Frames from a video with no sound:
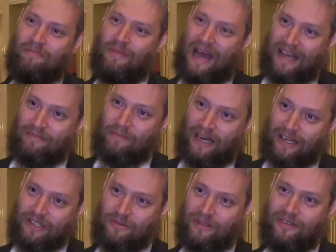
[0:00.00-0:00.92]
bad
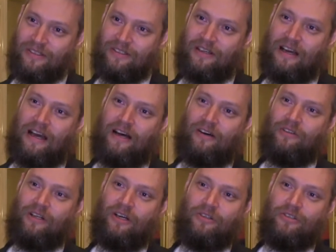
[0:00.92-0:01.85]
management uh, of
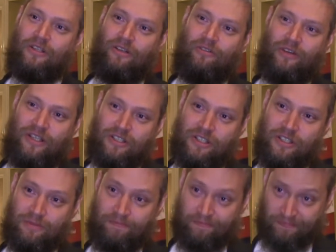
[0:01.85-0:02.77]
the coastal defenses?